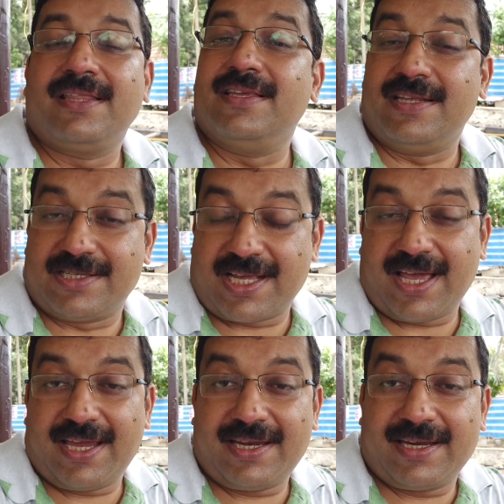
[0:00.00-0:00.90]
the
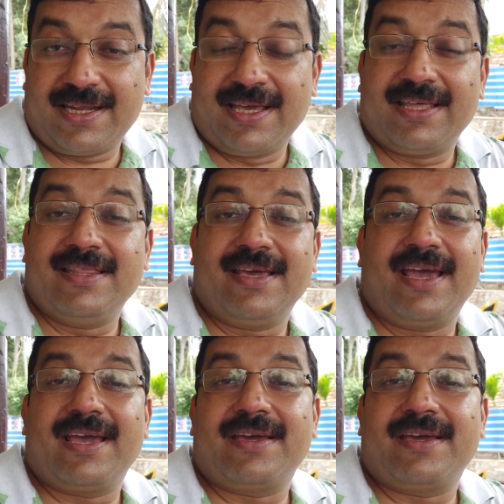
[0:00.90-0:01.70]
design, the air